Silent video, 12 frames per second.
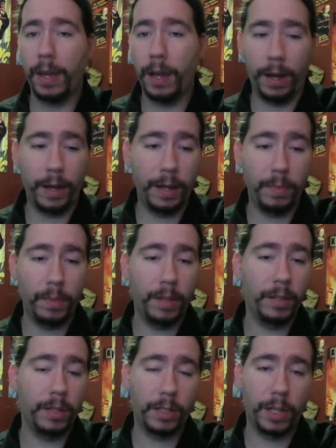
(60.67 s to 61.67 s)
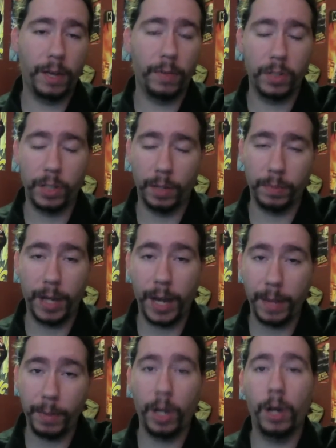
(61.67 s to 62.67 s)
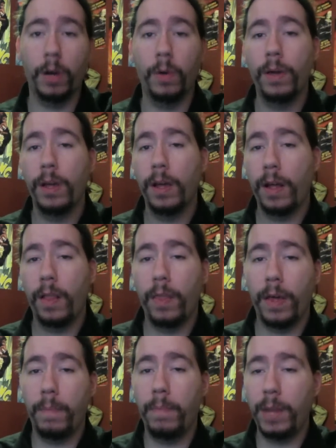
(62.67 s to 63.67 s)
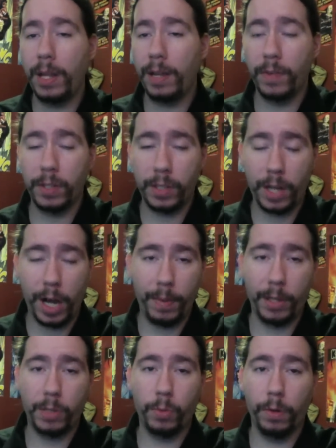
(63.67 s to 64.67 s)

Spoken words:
Inman discovered some time ago that many of his comics were